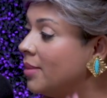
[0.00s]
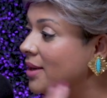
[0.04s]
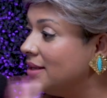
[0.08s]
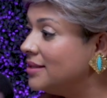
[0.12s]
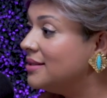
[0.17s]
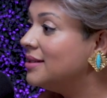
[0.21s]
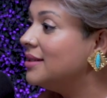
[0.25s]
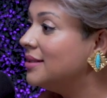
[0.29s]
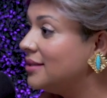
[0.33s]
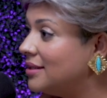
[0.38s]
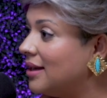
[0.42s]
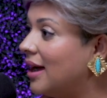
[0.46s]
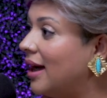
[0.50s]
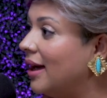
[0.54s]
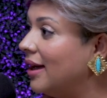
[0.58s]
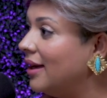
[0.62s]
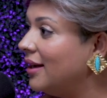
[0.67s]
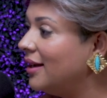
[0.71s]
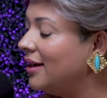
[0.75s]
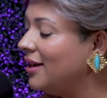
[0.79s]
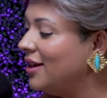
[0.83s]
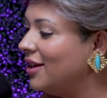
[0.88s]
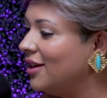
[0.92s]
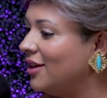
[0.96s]
business
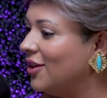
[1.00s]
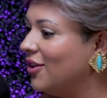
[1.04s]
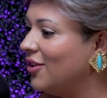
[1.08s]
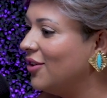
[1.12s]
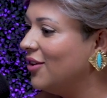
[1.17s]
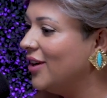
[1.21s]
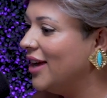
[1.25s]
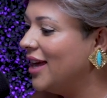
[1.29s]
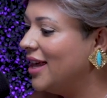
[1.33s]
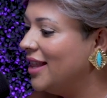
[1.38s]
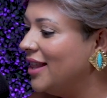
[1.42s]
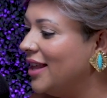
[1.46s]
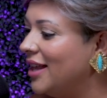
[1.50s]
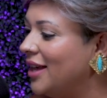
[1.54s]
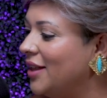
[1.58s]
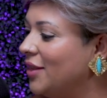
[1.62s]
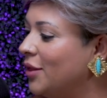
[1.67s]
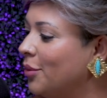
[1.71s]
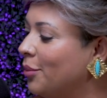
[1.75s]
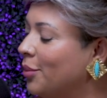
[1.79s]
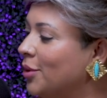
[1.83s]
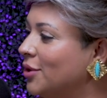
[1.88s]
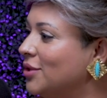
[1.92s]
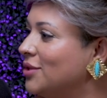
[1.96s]
side, you know, and then
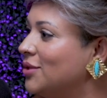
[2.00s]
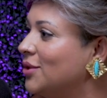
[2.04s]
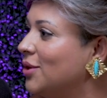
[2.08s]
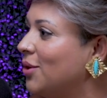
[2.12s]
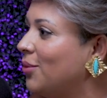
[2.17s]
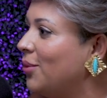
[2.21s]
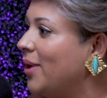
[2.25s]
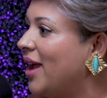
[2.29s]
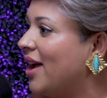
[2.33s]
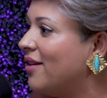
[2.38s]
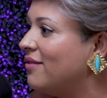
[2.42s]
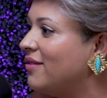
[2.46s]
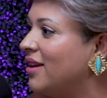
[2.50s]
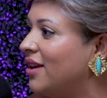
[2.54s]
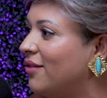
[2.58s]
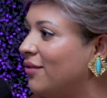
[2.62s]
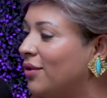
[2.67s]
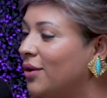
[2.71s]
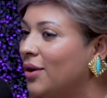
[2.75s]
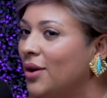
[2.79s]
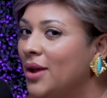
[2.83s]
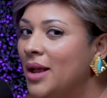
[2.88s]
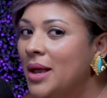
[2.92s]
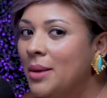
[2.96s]
in the personal, we have
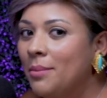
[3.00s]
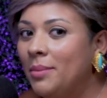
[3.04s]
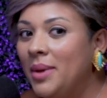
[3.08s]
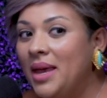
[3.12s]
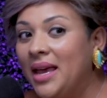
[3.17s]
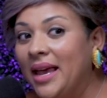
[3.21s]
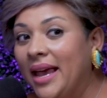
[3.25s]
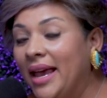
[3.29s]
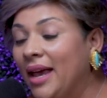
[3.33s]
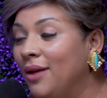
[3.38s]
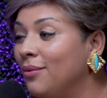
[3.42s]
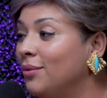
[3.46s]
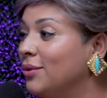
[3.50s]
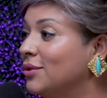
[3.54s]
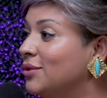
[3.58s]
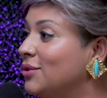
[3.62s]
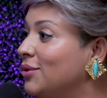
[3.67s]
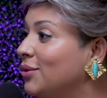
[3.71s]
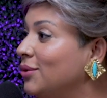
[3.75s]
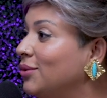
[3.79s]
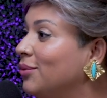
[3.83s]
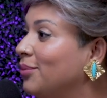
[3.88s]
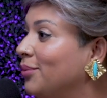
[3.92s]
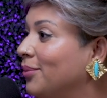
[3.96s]
never been able
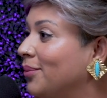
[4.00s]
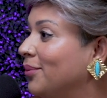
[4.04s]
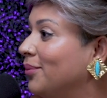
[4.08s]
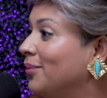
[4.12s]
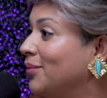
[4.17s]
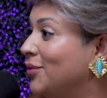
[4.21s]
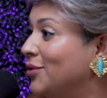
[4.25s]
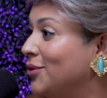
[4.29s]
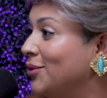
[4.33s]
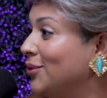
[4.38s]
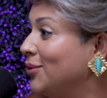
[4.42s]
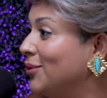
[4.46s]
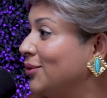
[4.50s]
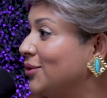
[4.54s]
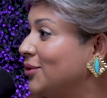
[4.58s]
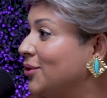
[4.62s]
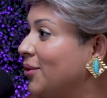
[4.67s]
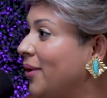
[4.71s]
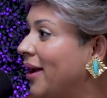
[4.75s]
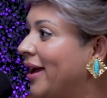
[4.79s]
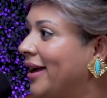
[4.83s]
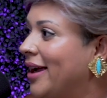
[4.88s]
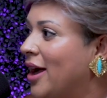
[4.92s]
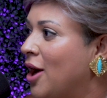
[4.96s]
to
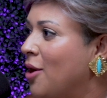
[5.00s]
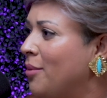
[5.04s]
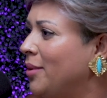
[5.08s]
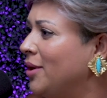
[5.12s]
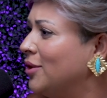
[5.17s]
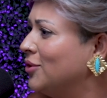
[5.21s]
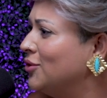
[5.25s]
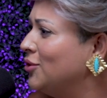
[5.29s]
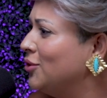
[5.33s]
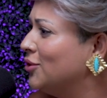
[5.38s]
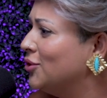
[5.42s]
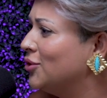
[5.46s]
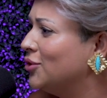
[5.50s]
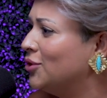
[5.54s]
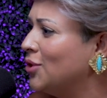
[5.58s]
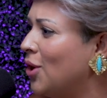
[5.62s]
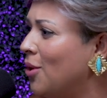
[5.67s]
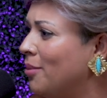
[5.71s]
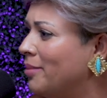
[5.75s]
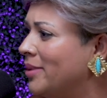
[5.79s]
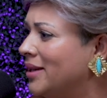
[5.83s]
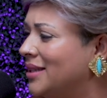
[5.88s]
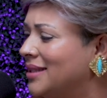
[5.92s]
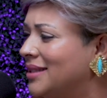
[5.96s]
hang out because you're
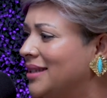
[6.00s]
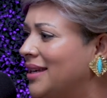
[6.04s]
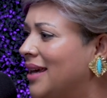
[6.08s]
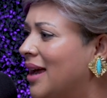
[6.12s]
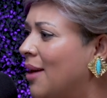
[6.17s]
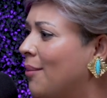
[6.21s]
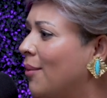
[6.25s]
so busy.